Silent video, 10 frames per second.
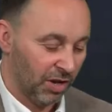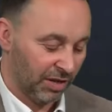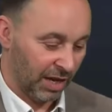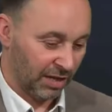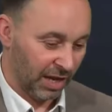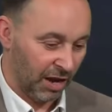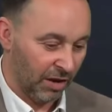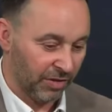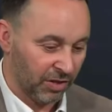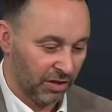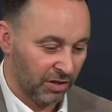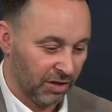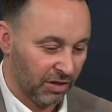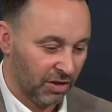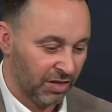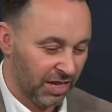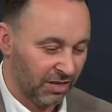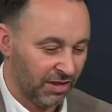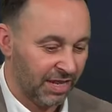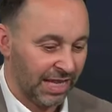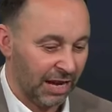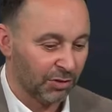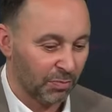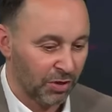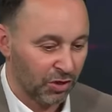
I think they overturned a 33,000